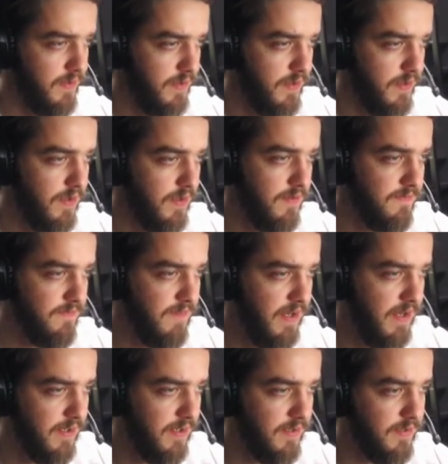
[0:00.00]

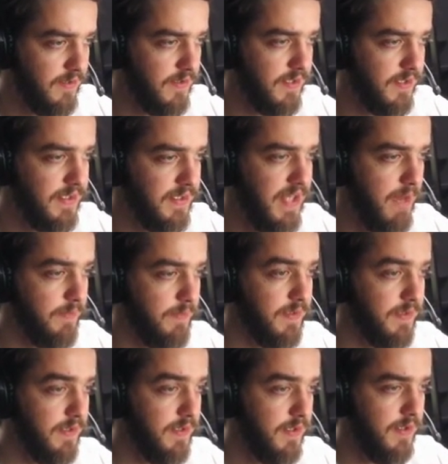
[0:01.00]
Falconer Adept.
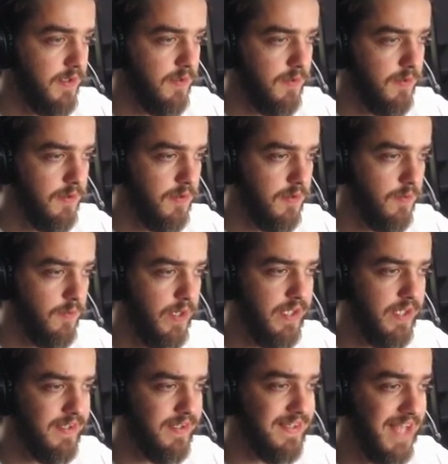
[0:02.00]
When it
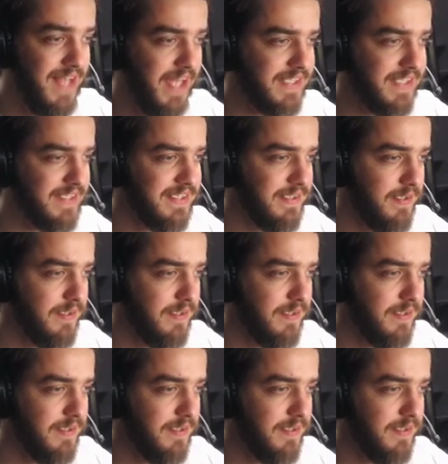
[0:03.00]
attacks,